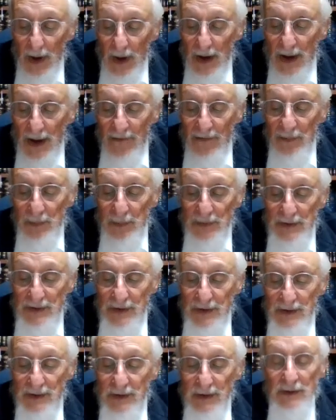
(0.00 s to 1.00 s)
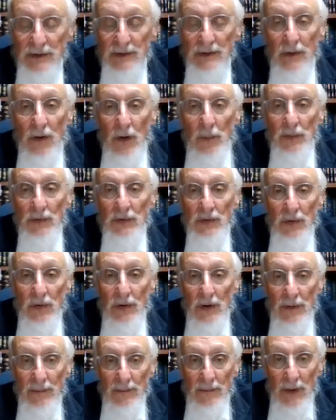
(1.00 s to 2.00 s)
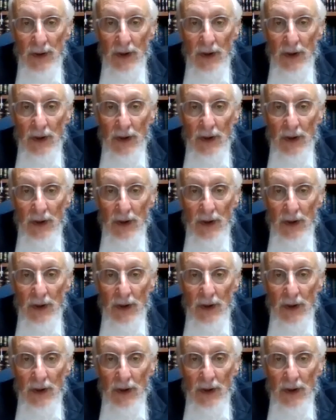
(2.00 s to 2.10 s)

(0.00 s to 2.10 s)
Chayav Petzitzis or Ptura.